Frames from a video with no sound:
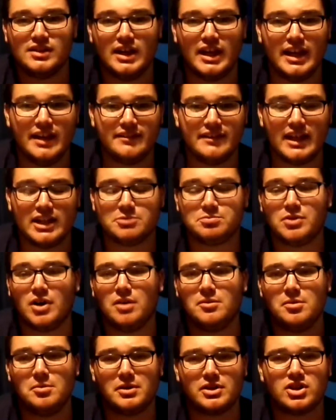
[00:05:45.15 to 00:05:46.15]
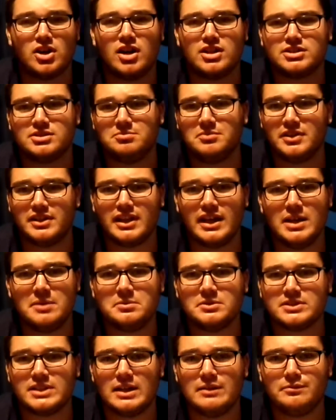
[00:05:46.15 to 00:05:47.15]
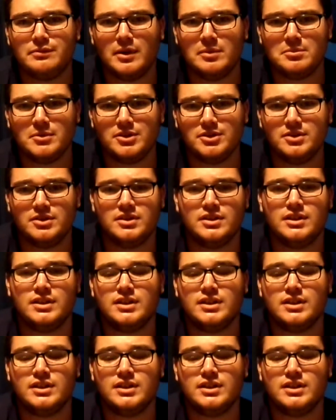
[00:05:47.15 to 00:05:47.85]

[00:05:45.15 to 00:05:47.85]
and that's probably what cost them the game, was that fumble.